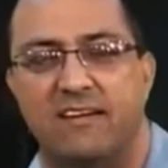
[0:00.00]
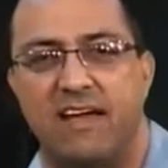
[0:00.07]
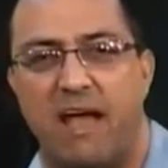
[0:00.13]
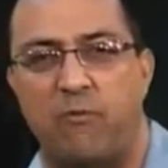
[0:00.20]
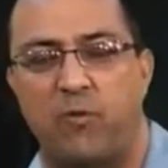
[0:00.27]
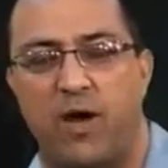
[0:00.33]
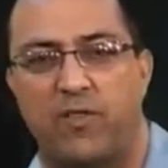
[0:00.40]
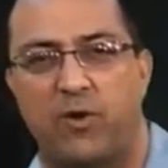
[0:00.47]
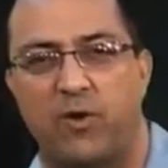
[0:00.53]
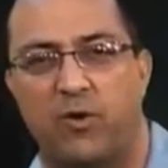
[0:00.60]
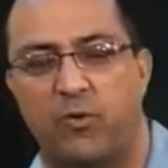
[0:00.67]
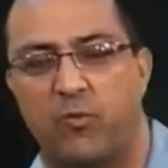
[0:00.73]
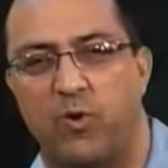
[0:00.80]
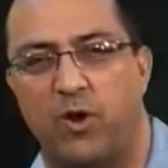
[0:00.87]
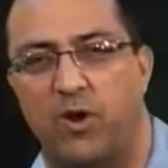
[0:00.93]
And
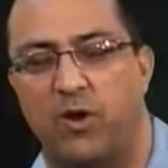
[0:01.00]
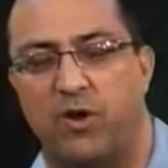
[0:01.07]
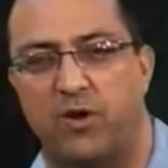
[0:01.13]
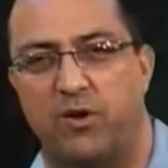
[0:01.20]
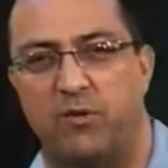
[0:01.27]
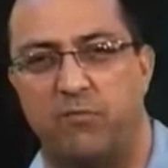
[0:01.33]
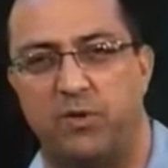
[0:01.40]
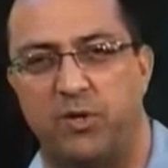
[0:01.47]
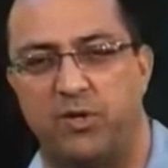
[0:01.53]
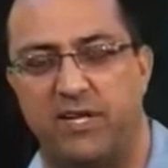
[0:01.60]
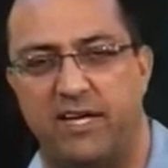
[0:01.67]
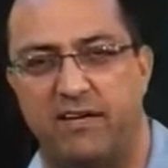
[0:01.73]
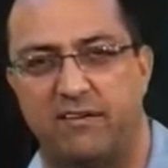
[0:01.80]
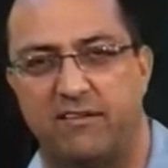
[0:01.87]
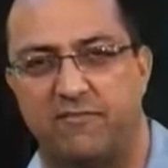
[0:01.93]
whether we're
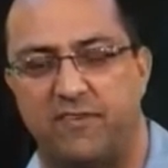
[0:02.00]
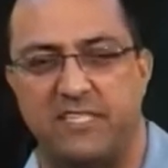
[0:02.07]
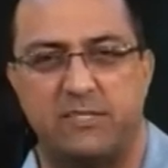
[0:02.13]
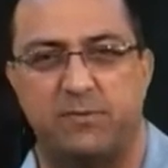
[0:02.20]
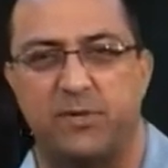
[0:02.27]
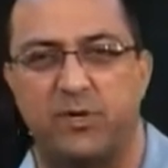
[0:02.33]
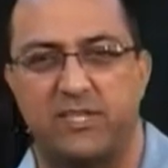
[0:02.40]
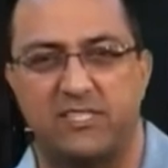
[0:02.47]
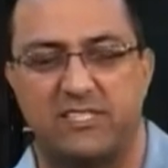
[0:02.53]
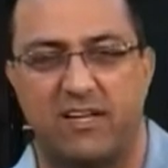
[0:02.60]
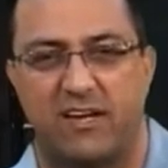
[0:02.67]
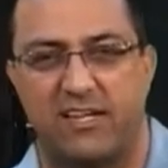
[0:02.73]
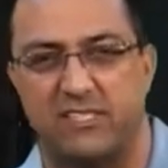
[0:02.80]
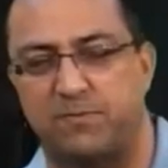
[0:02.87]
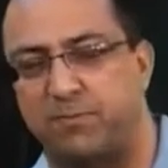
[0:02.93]
building feasibility
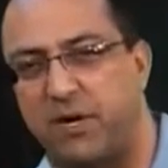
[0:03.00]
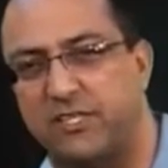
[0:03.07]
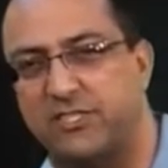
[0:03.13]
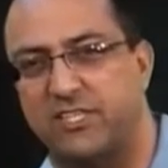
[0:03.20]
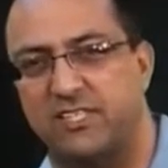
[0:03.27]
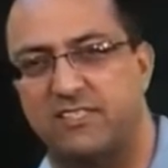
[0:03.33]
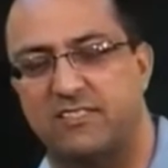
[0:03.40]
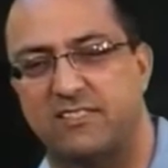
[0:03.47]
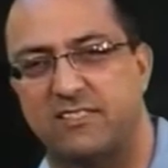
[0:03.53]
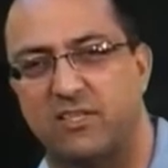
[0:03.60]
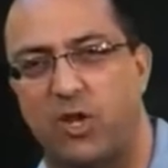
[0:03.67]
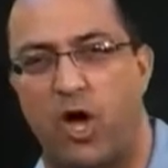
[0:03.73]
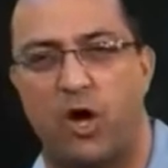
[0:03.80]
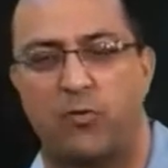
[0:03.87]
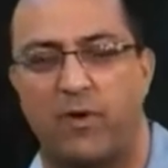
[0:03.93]
studies, budgets,
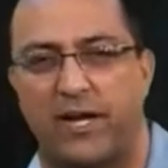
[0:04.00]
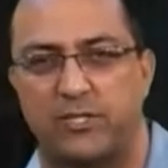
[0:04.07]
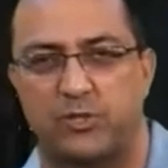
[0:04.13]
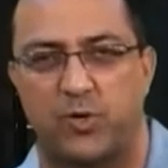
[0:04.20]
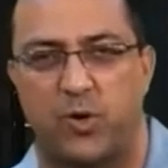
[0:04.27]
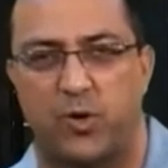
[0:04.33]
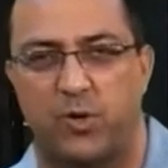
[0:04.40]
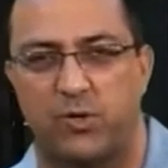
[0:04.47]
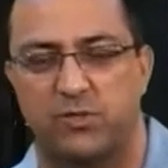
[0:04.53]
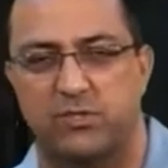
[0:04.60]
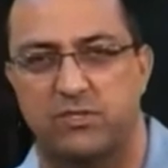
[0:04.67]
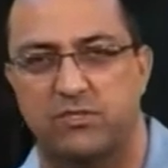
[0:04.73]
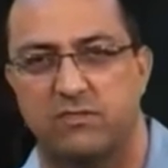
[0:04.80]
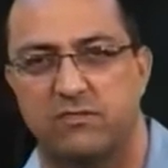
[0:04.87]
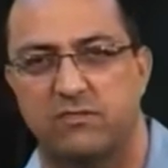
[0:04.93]
long-range
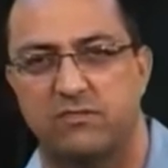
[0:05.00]
goals,